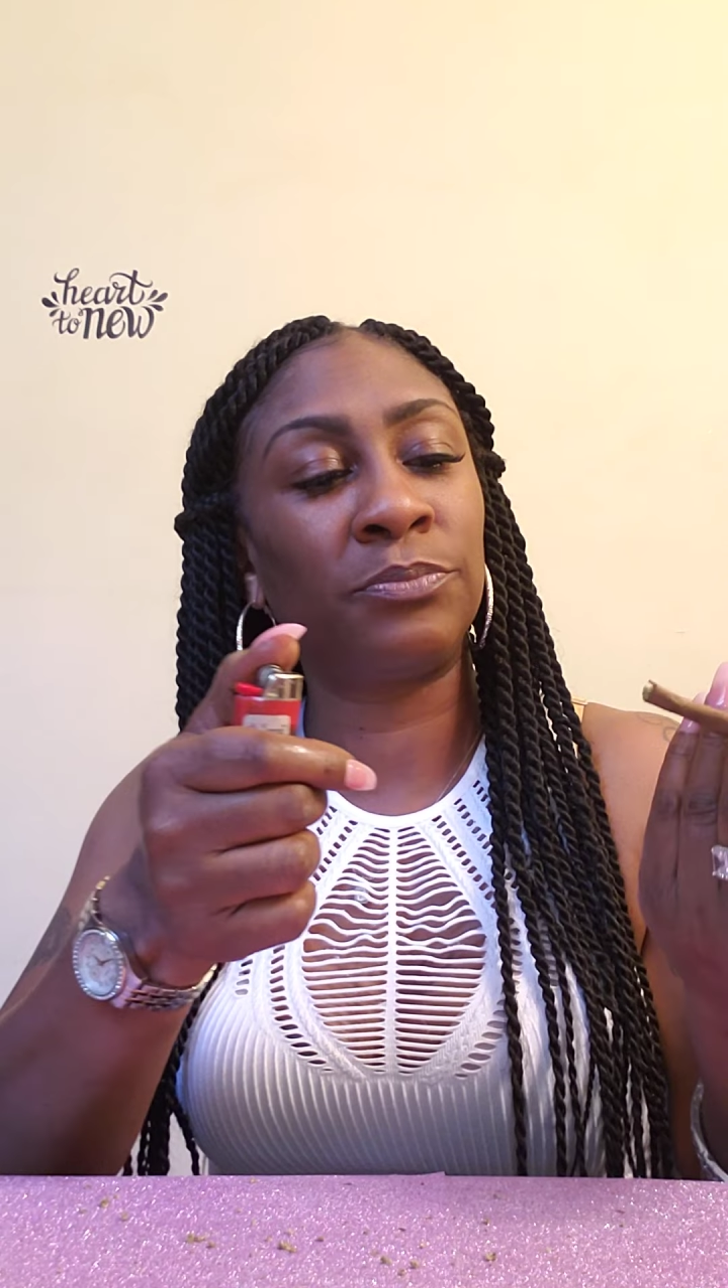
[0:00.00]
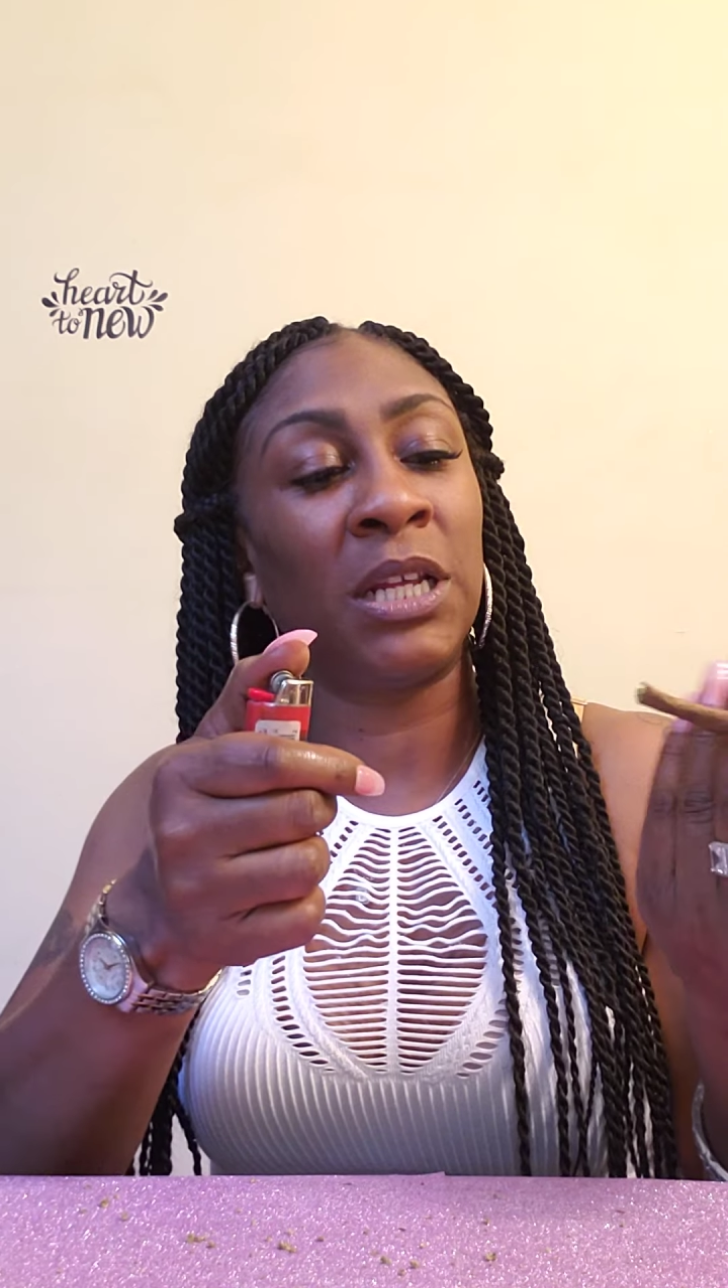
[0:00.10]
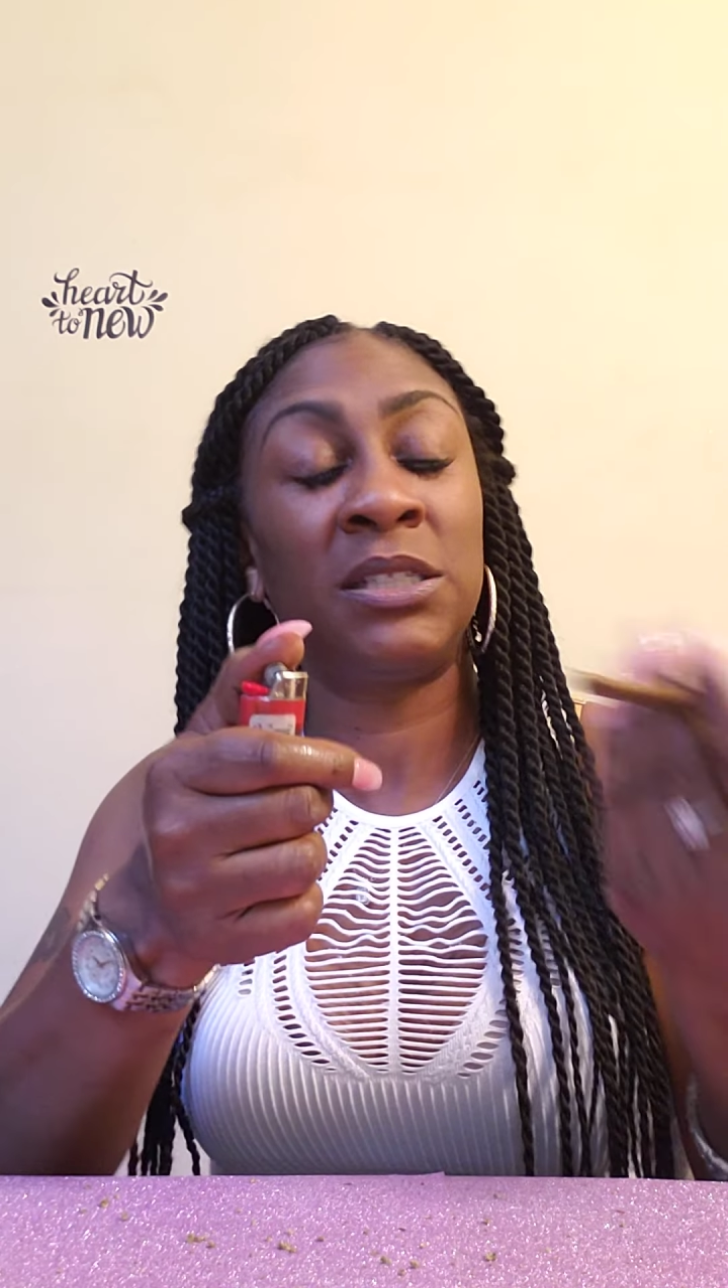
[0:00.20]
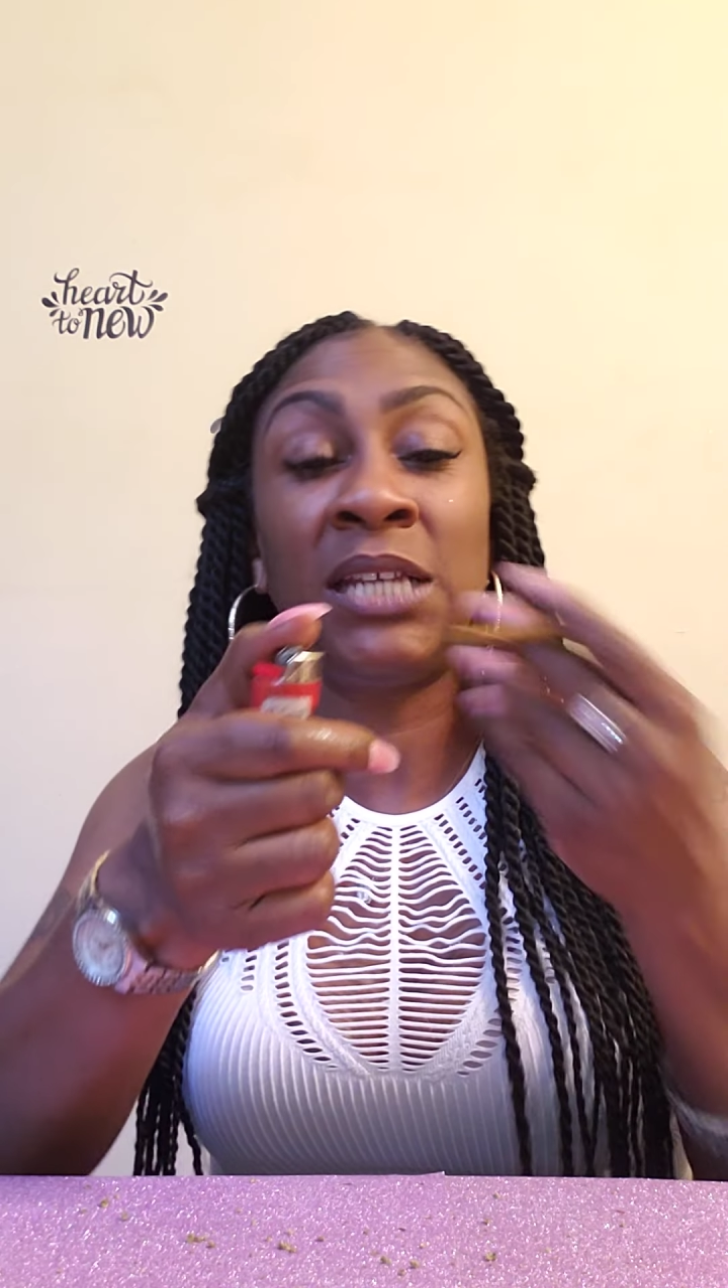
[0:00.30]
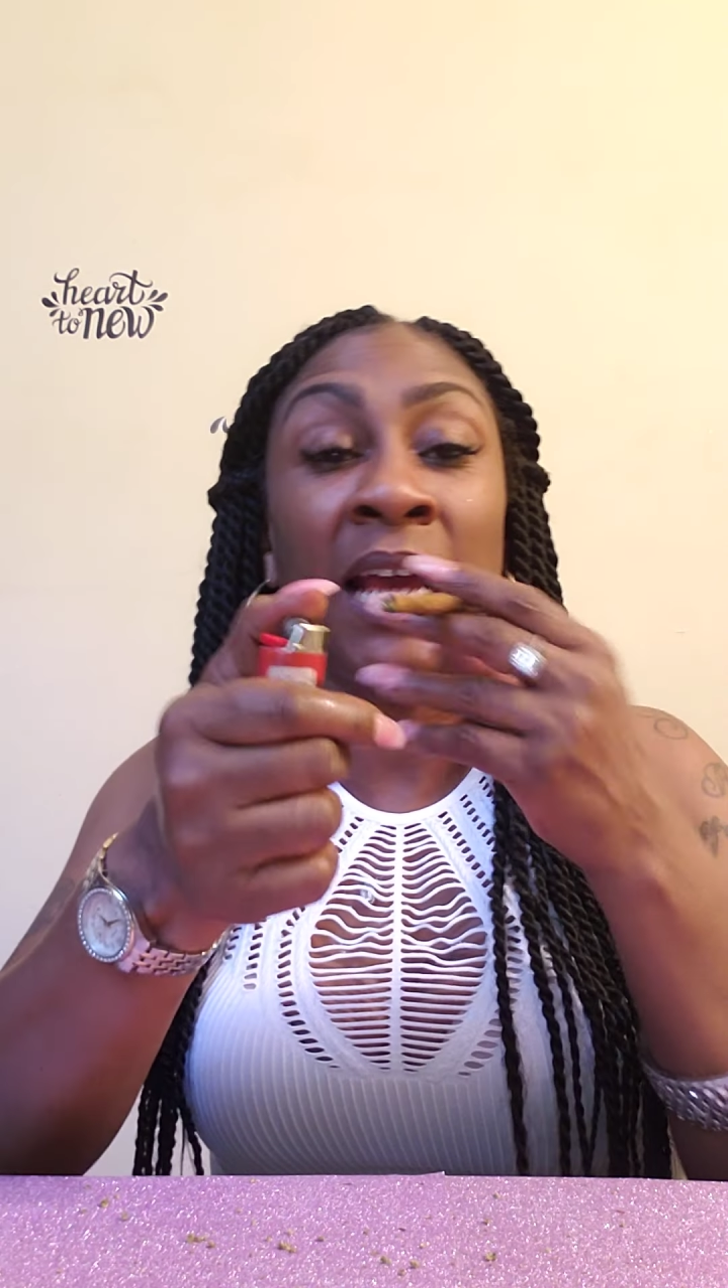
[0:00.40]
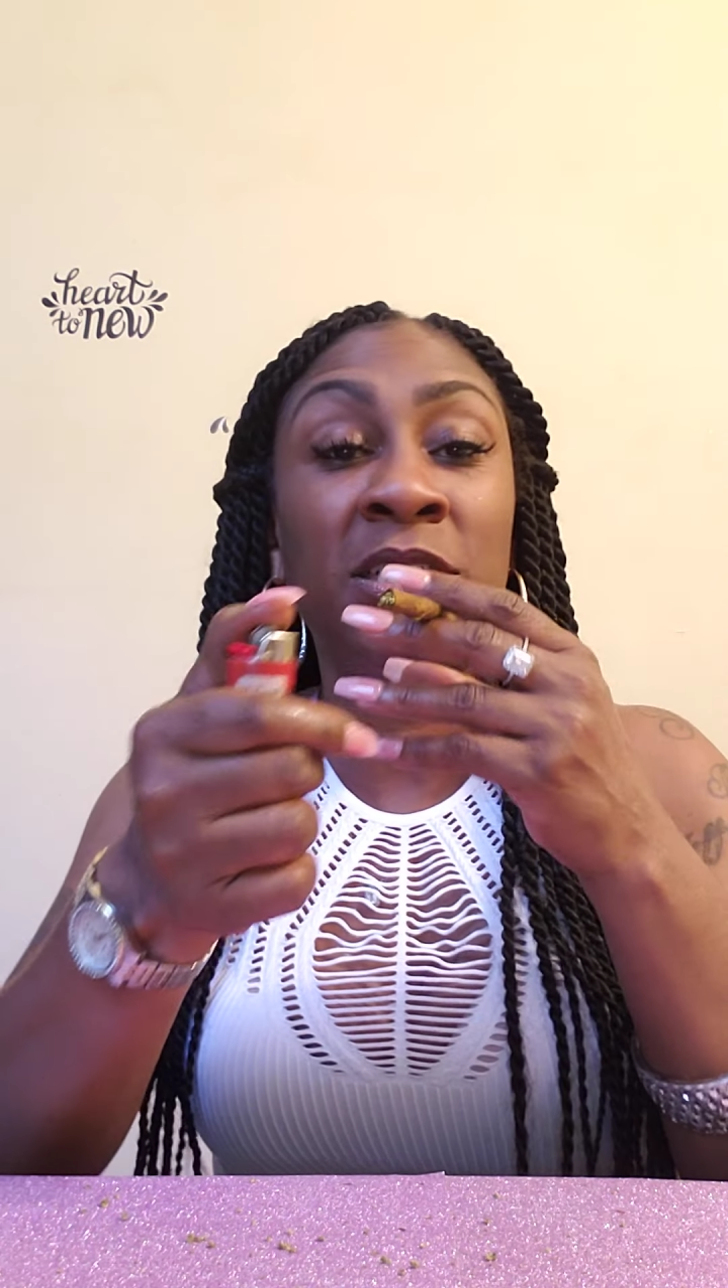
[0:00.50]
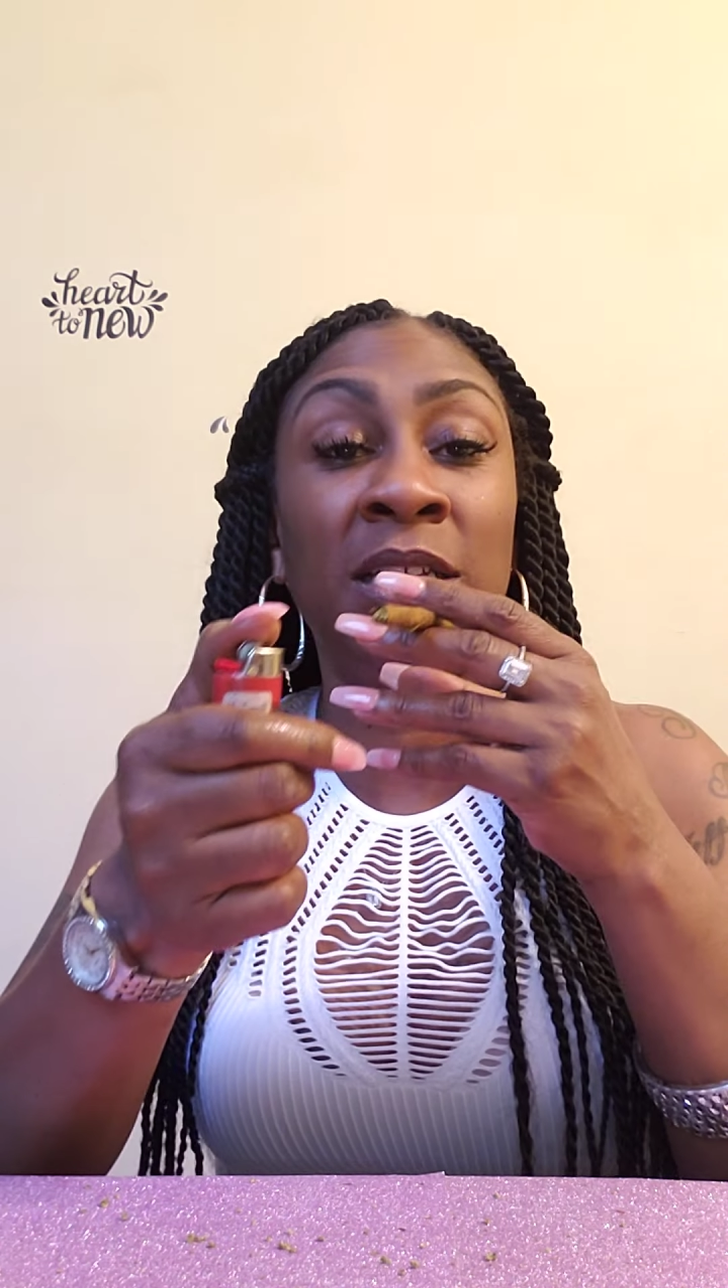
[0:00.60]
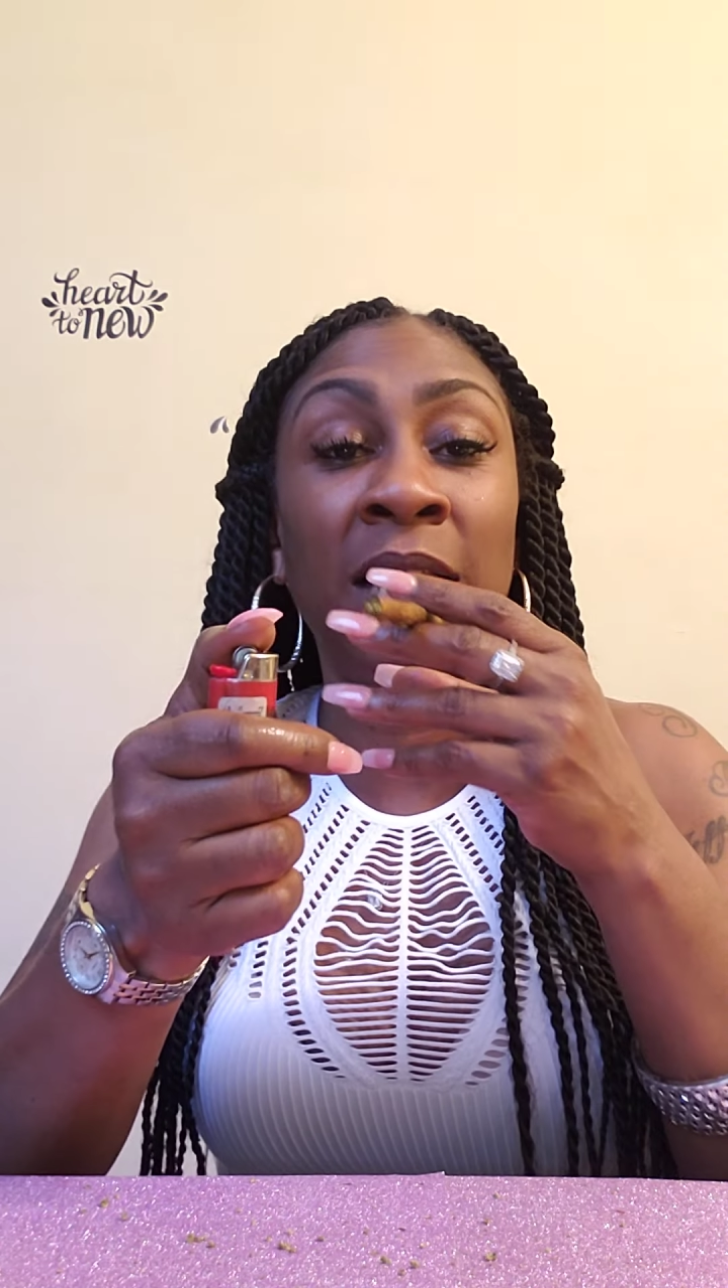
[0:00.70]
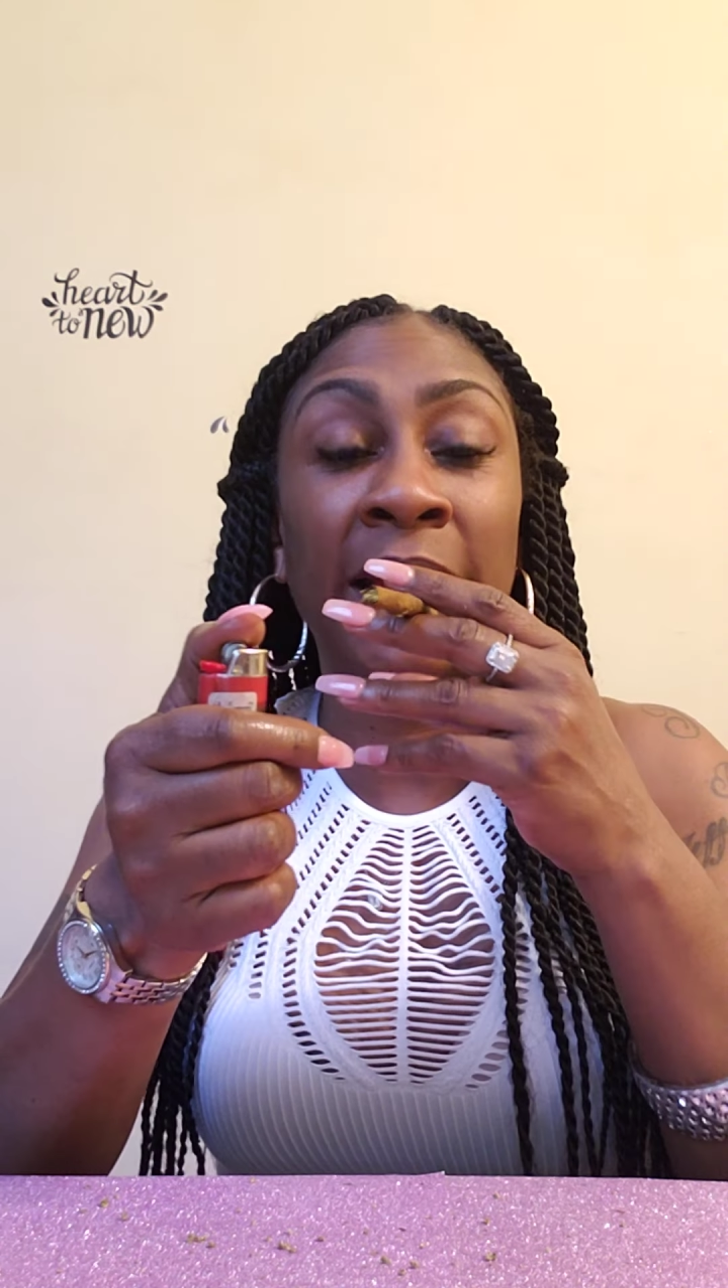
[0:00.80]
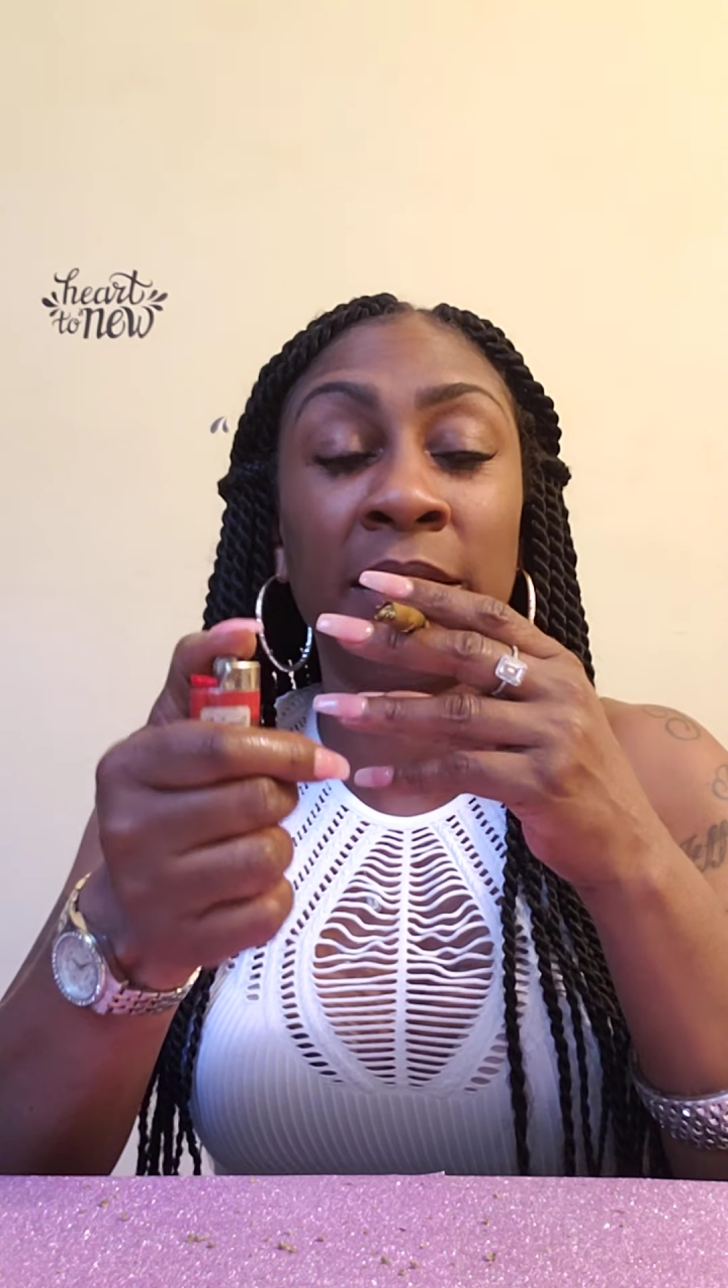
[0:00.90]
let's see how
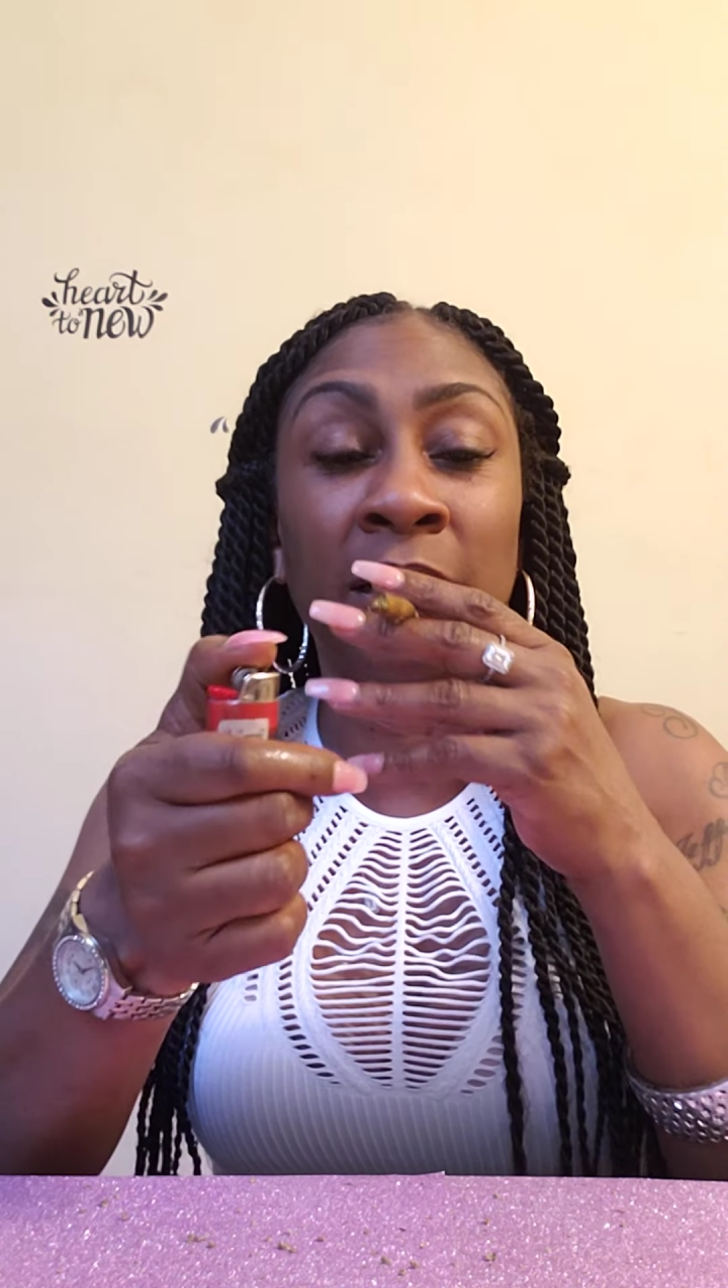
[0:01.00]
she like it.